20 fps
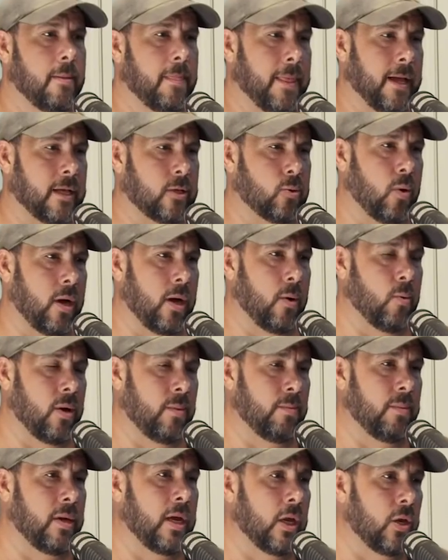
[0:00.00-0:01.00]

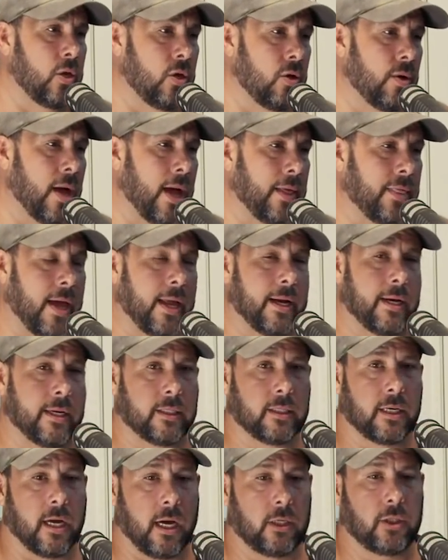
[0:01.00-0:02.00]
when me and you had that
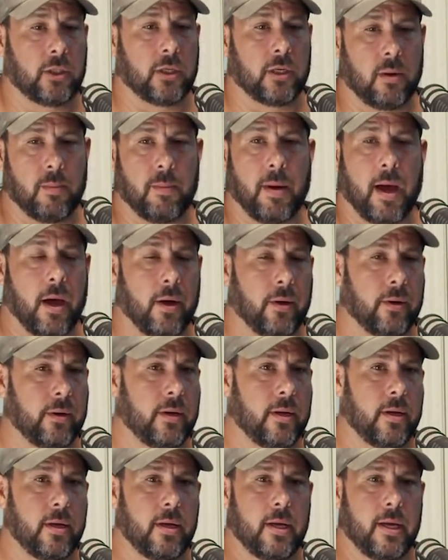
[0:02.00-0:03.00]
discussion about
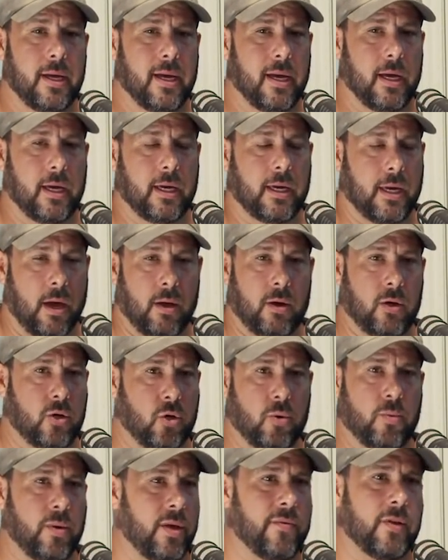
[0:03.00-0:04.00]

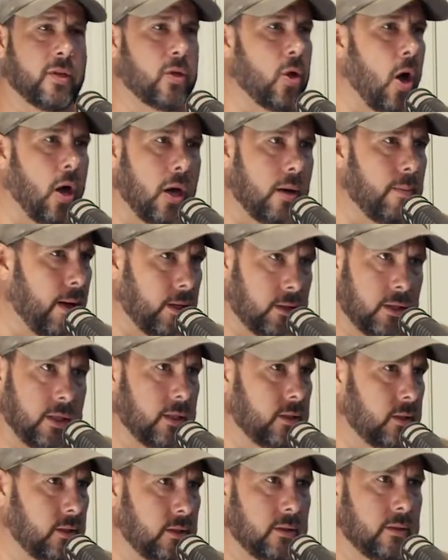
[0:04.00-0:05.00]
should we even talk about
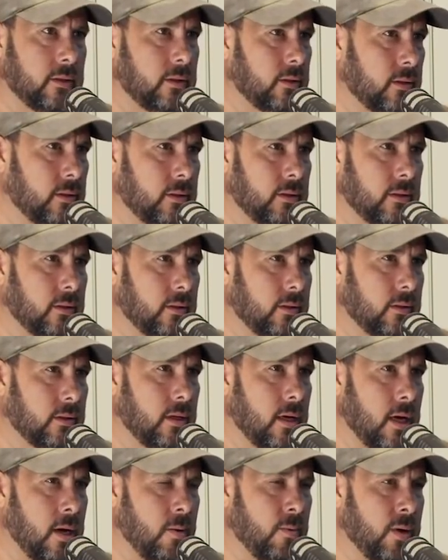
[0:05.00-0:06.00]
this?
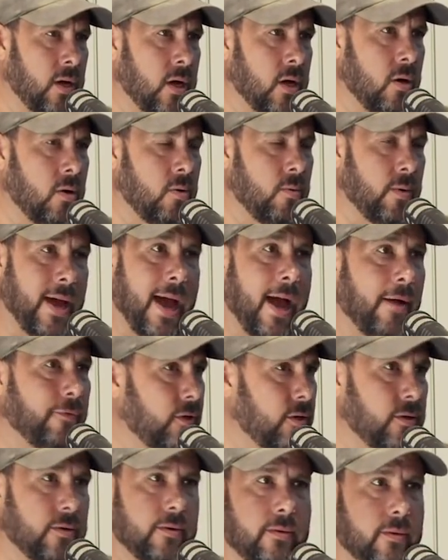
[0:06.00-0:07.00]
And we go, we have
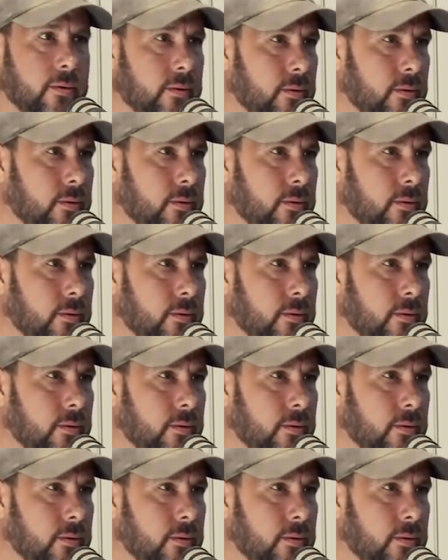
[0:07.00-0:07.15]
to.